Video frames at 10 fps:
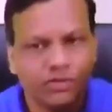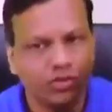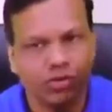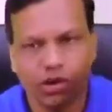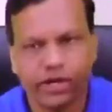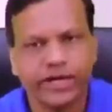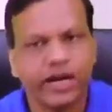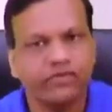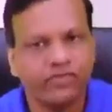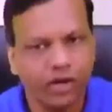So
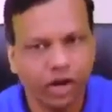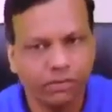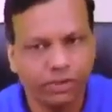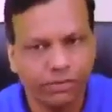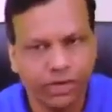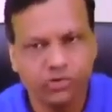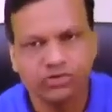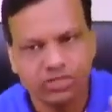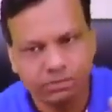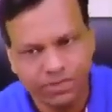noradrenaline will not be
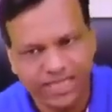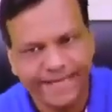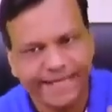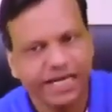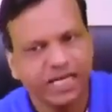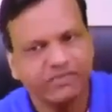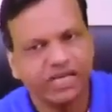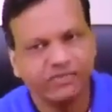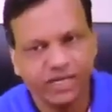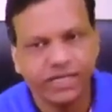produced, sympathetic
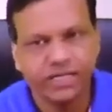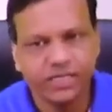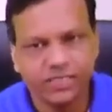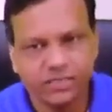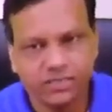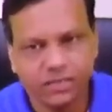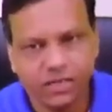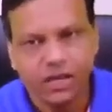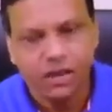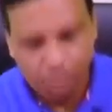activity will decrease.
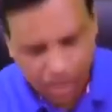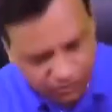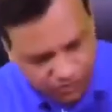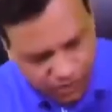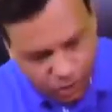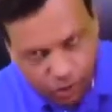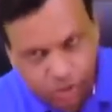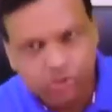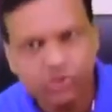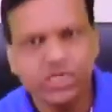But we will
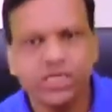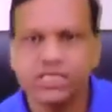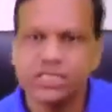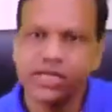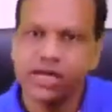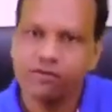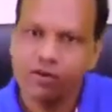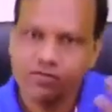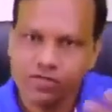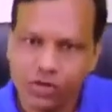also decrease the level
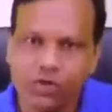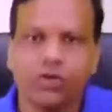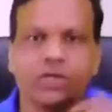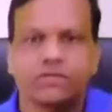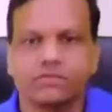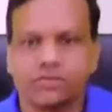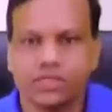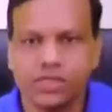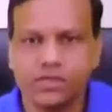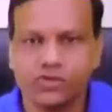of serotonin.
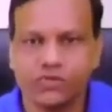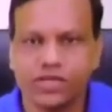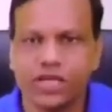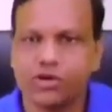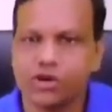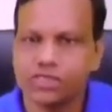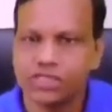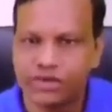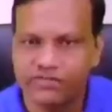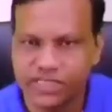So we can cause a
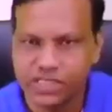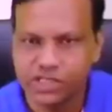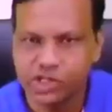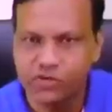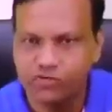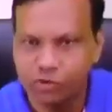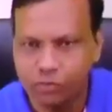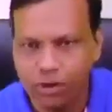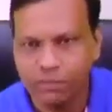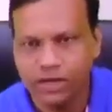deficiency of
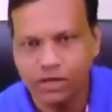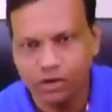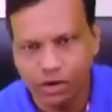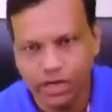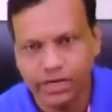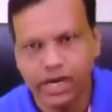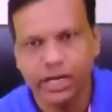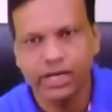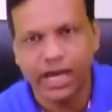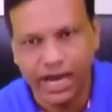dopamine,
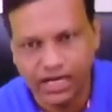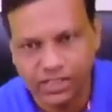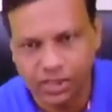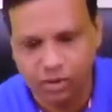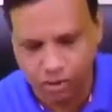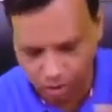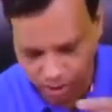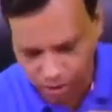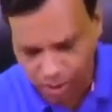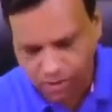noradrenaline and
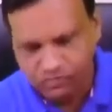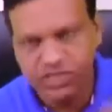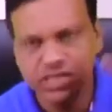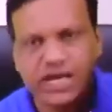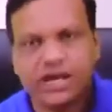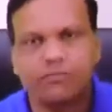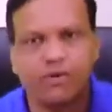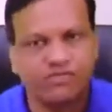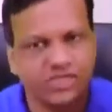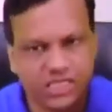serotonin with the help
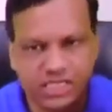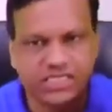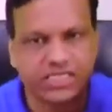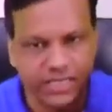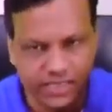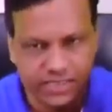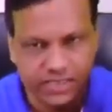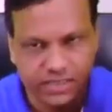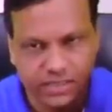of these drugs.